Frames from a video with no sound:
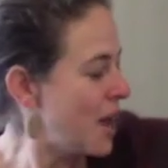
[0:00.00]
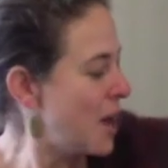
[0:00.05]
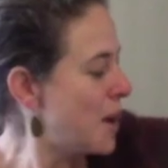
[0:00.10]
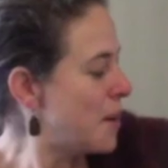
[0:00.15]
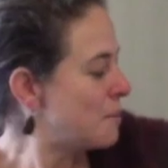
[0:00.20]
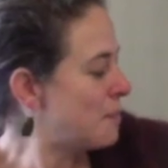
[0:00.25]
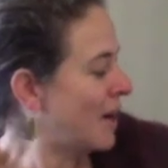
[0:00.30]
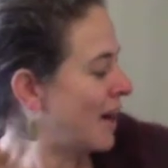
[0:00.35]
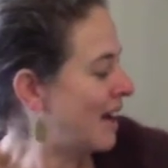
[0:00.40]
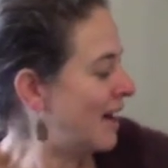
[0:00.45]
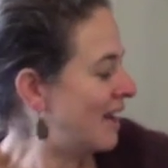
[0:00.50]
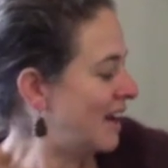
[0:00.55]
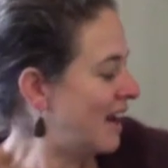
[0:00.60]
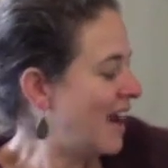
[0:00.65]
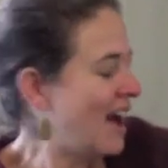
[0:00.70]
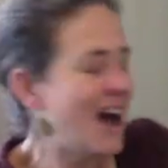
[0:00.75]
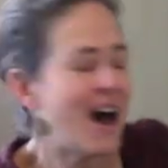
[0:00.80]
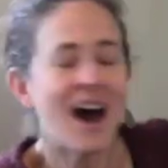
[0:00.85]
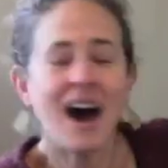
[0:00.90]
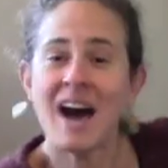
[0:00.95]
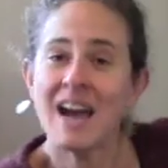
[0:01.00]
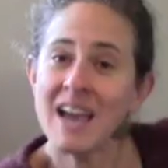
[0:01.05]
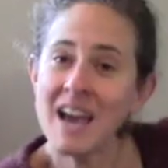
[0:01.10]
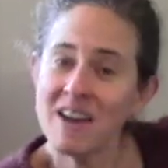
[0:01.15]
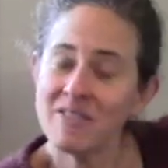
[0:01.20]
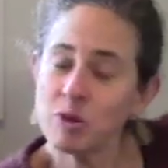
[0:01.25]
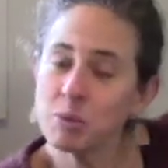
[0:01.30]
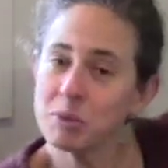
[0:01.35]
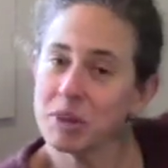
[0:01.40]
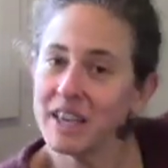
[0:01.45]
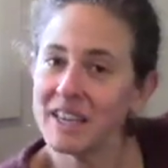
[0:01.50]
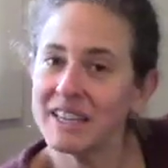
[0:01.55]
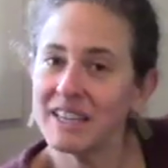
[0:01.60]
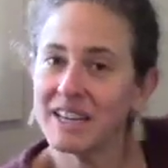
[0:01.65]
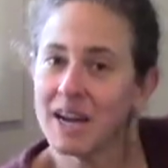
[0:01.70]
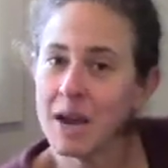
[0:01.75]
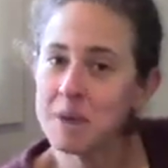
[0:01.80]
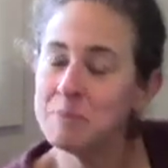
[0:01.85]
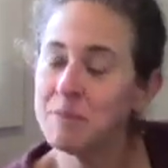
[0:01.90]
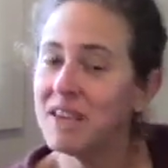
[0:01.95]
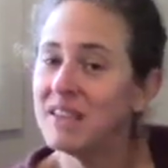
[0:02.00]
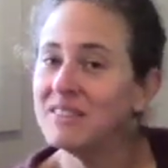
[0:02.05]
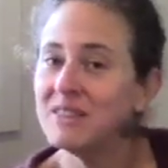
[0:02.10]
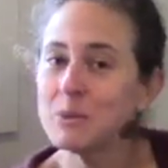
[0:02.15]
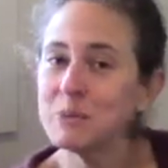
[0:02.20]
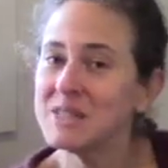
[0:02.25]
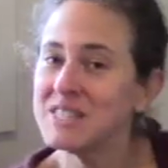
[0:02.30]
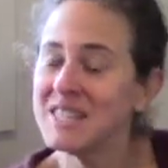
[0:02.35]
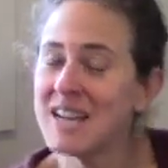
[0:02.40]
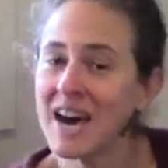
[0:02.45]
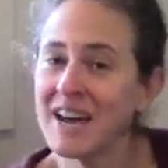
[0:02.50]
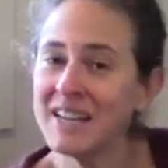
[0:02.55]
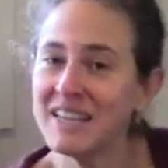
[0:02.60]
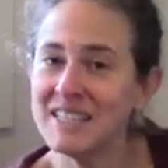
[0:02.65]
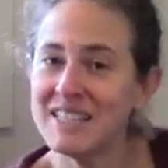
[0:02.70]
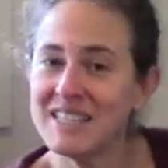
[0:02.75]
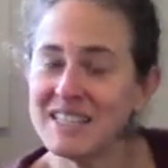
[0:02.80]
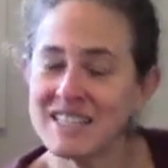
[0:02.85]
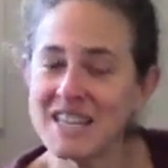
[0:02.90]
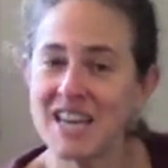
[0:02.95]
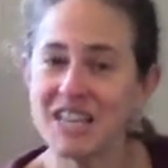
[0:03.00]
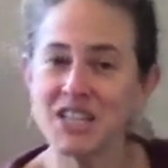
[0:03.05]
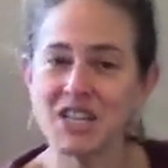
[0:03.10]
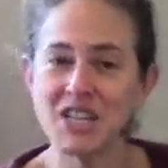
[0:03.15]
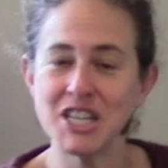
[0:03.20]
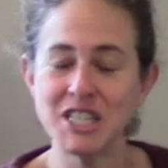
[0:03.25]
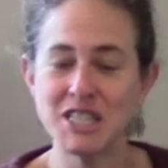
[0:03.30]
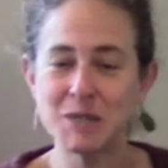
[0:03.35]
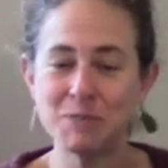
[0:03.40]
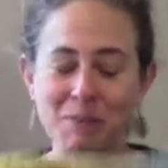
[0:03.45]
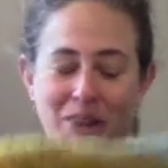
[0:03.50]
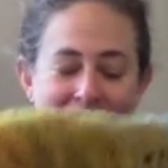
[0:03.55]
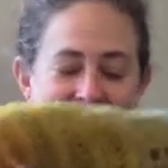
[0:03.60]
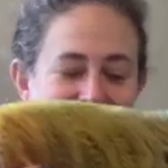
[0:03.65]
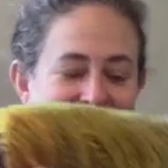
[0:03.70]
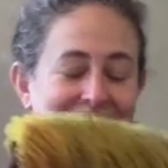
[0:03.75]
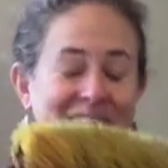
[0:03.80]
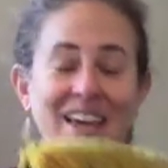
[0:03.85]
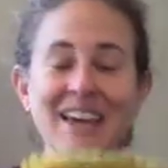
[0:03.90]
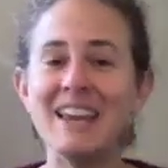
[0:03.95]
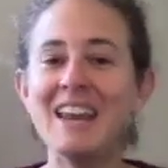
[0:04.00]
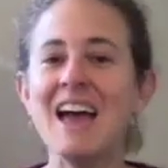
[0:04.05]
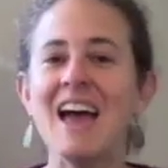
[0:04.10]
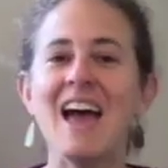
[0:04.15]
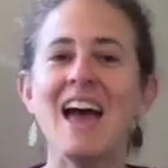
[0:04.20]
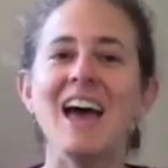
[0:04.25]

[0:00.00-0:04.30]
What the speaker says: But I have a blanket I made that was not an intentions blanket,